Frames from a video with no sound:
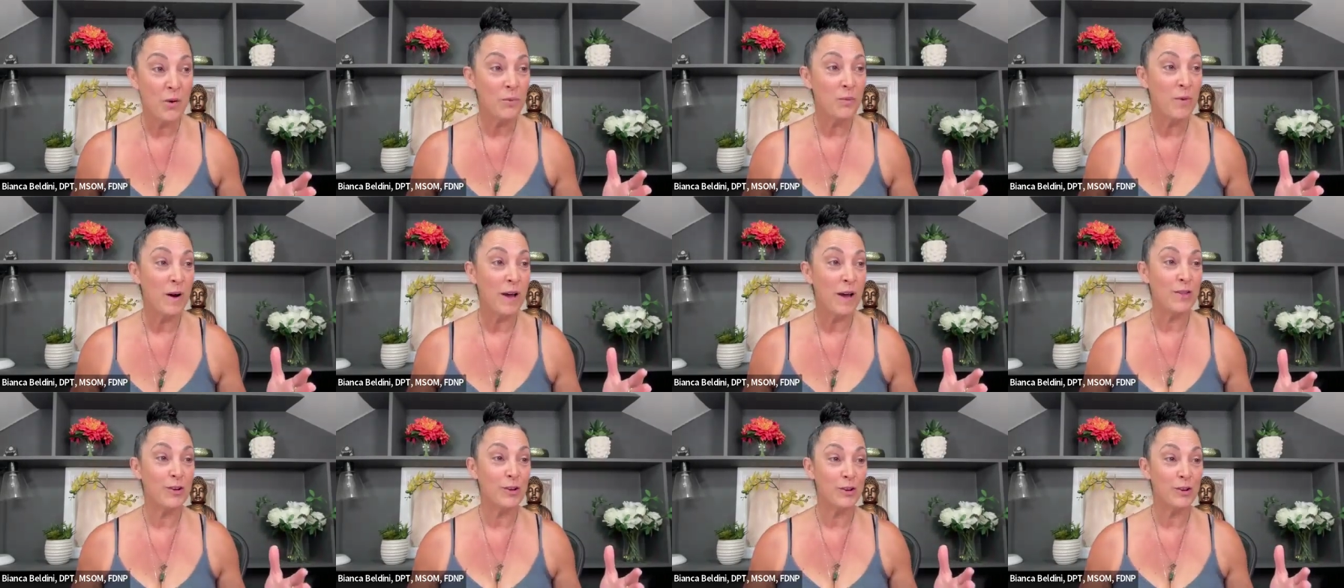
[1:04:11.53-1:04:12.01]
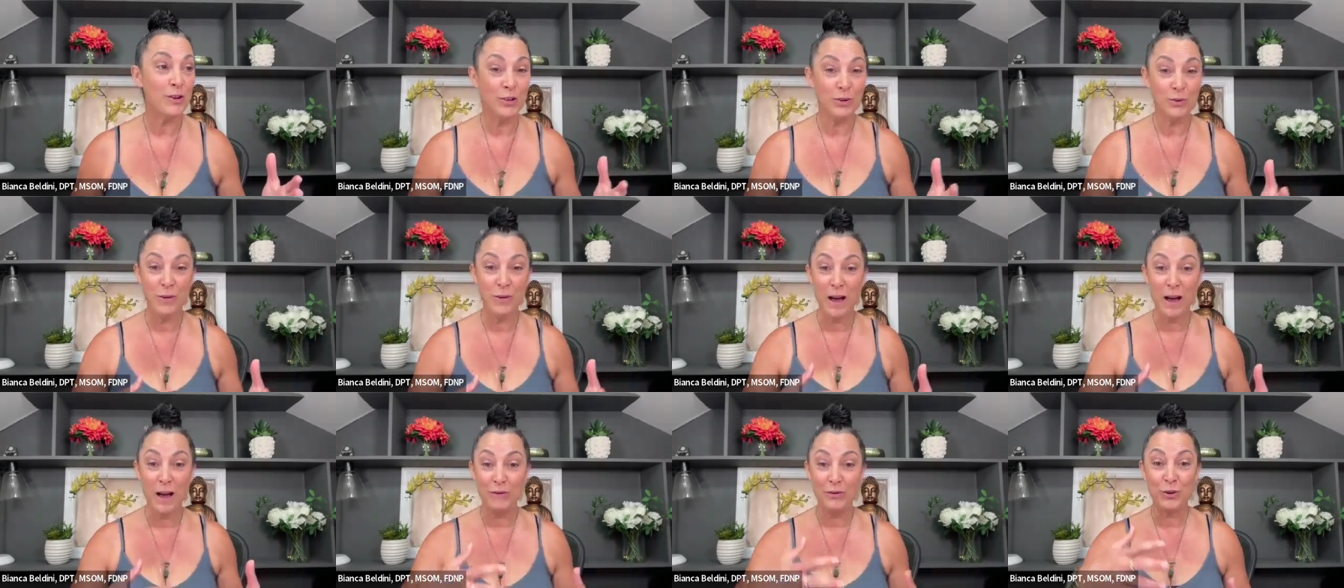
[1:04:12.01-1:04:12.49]
whether
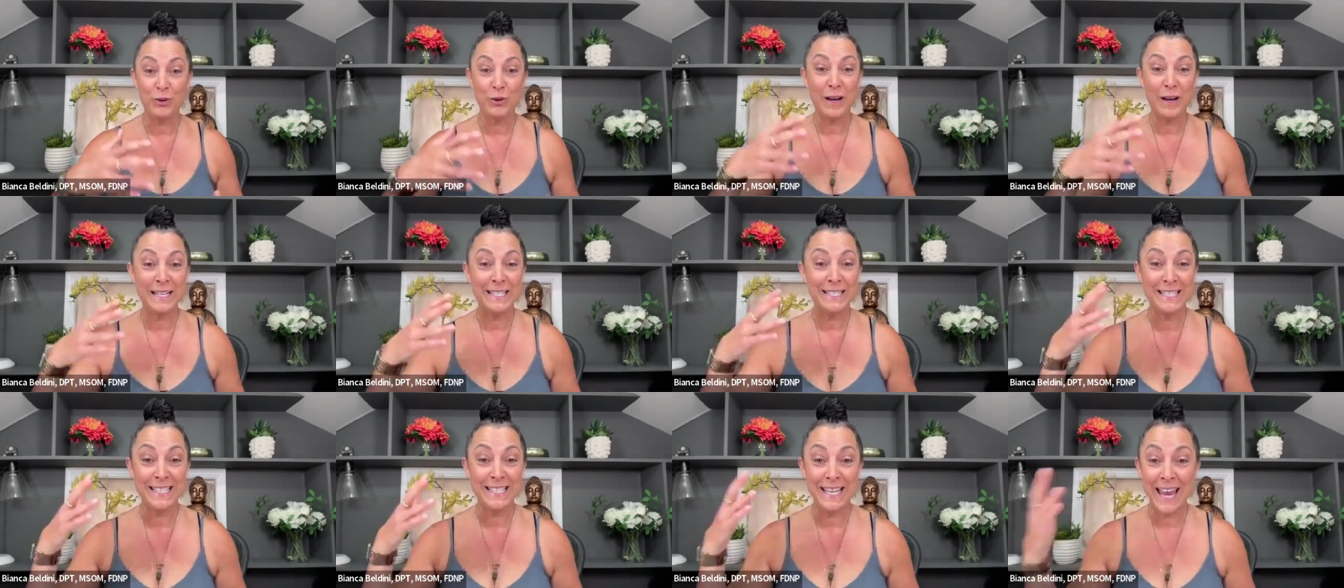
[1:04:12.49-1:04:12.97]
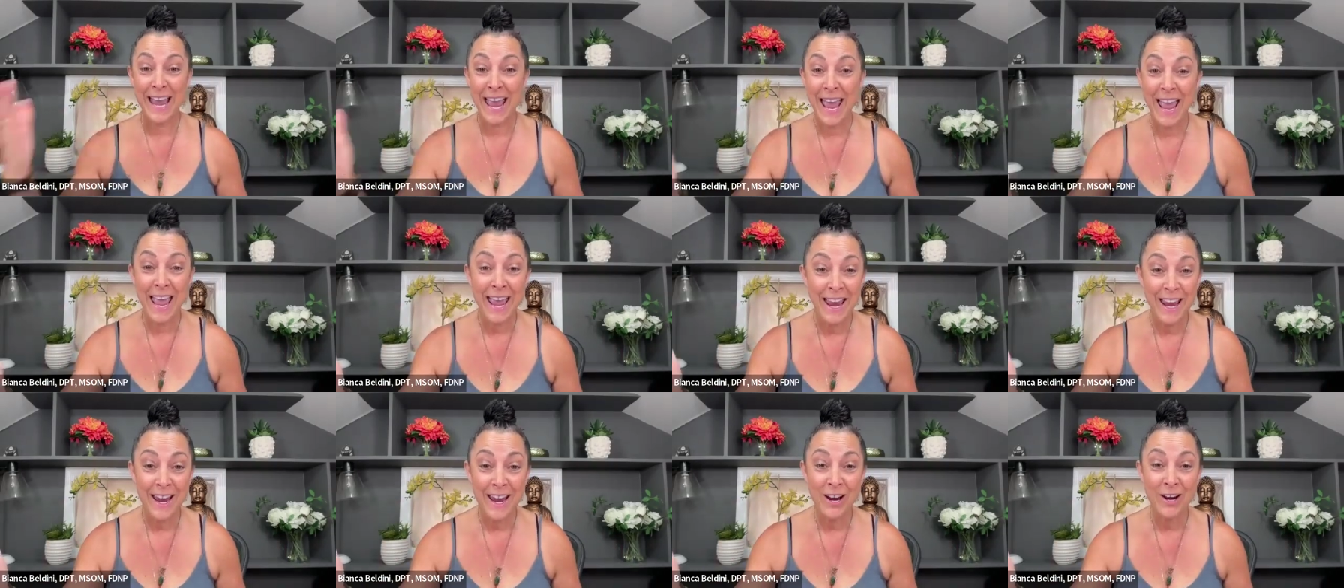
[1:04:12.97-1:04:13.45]
you have crazy
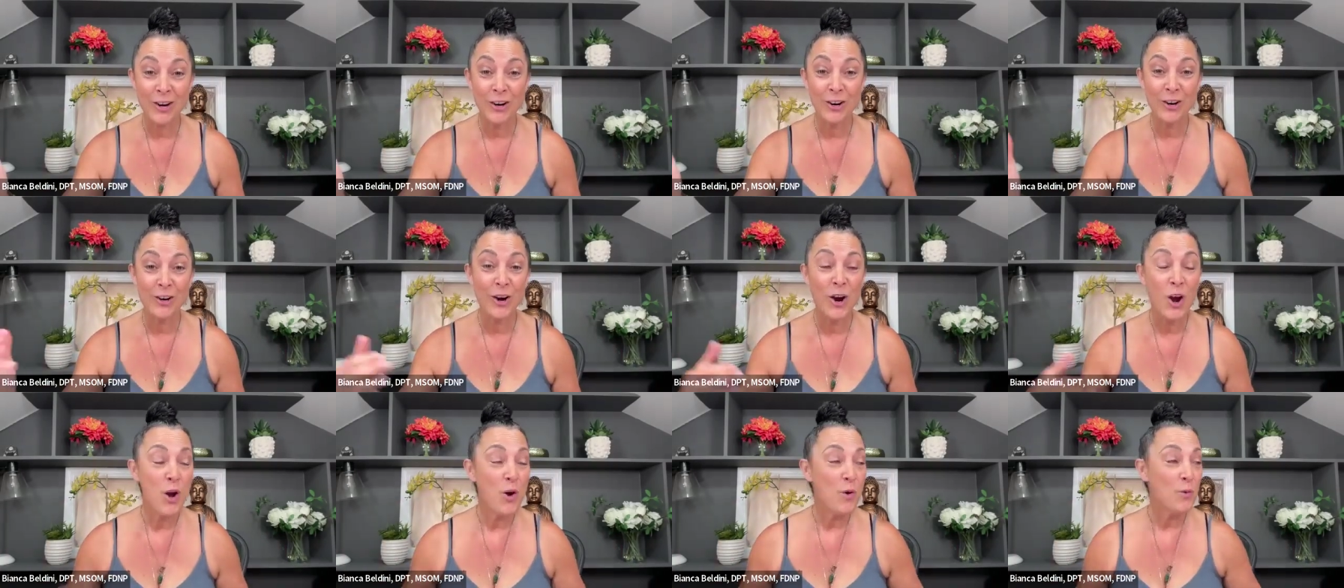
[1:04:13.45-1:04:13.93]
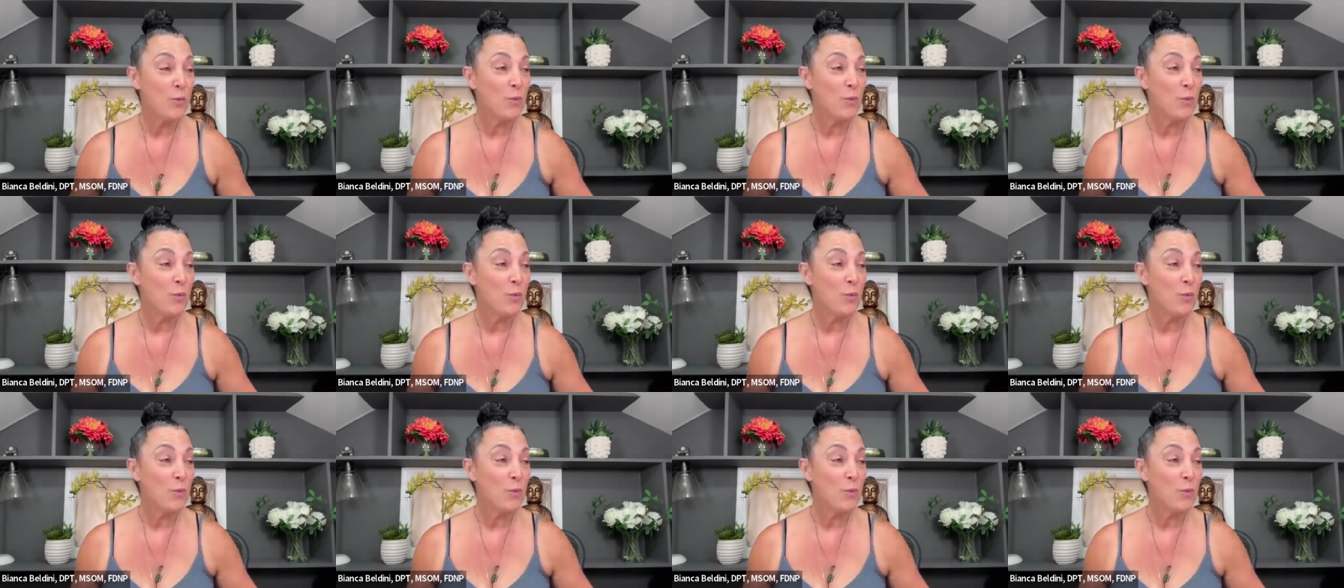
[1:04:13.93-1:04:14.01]
hair,